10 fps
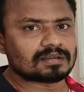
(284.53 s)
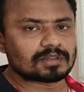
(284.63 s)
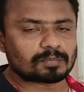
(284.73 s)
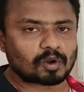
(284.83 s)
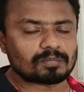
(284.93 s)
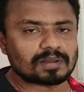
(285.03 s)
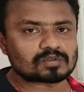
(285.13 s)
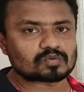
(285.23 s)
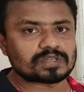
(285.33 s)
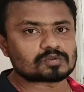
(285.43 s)
The
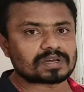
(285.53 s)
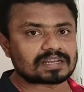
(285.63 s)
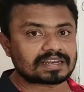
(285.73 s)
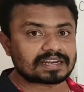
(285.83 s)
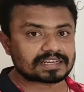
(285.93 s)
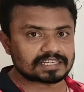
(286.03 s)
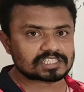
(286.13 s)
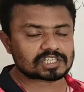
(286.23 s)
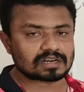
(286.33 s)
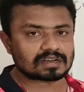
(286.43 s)
problems which were created in
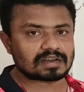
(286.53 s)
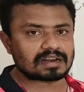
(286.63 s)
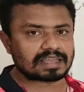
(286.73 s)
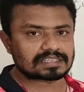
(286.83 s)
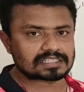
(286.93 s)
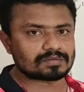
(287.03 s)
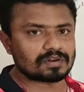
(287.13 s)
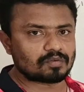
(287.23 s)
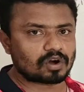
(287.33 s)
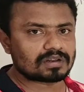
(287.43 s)
Sri Lanka, like
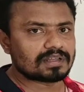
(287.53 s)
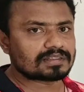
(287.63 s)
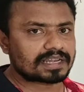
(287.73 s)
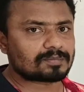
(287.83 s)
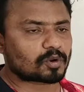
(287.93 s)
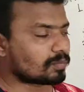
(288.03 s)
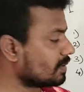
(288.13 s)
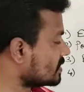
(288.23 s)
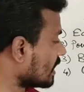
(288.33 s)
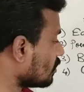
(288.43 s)
civil war, that
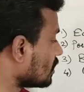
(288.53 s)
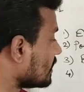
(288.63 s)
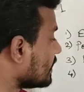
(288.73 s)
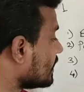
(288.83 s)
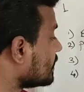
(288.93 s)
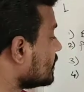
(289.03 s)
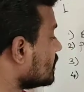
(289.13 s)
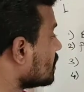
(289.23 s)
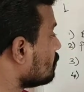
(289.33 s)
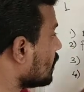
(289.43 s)
problems are not created
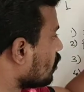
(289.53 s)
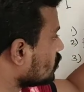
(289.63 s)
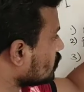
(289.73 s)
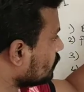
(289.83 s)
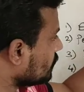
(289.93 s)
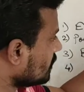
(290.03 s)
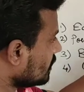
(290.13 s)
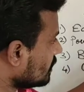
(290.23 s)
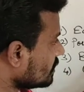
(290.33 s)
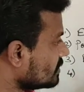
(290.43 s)
here because
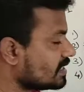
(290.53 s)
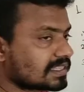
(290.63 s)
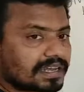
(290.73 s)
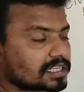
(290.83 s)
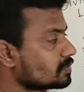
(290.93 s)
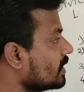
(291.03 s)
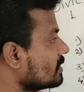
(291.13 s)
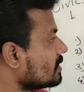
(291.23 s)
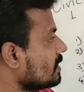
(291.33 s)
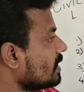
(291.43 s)
of this
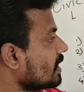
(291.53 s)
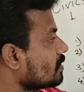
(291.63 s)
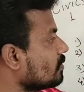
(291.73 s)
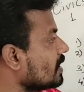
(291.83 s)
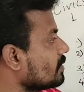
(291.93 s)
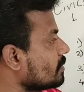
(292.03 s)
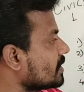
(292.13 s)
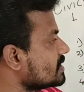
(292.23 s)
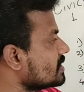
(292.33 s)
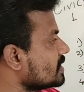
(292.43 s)
arrangement. Equal
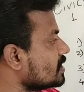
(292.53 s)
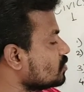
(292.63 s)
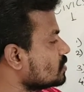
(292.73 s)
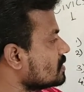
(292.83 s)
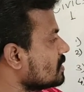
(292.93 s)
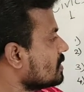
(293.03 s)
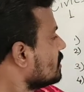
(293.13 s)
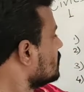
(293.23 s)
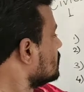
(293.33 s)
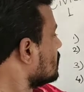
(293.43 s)
representatives,
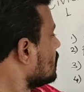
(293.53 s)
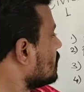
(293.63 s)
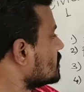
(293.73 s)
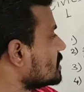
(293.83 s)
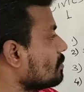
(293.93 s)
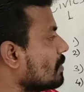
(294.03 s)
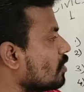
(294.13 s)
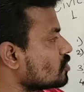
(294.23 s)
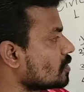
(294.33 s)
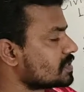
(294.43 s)
some
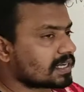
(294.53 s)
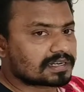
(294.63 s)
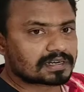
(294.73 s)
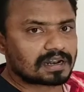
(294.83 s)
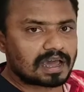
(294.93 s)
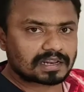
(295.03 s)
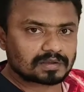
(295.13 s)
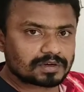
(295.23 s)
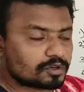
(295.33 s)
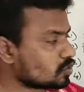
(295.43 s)
powers of central are
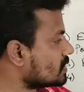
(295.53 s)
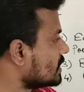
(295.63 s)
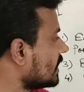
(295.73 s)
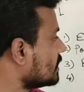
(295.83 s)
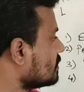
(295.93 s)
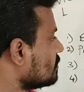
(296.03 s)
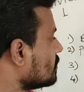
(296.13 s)
given to state.